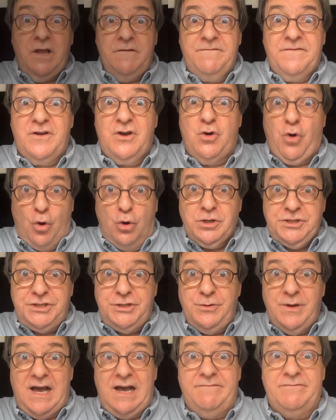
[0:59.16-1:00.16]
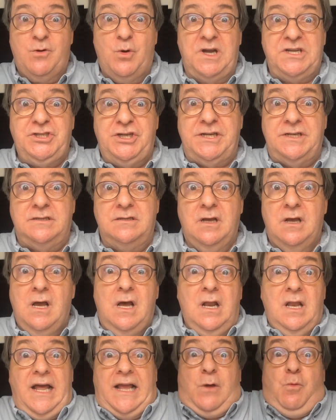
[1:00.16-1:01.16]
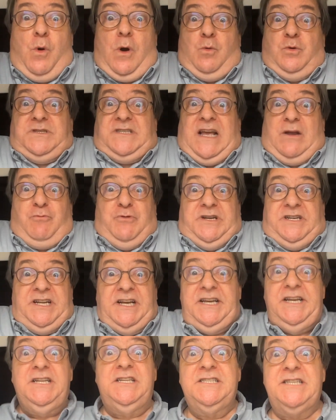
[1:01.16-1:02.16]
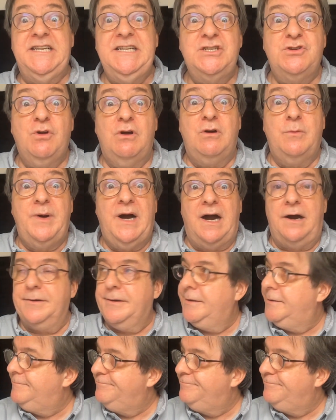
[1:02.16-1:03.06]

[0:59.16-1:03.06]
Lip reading: of course you have questions. Like, what was that ridiculous intro about?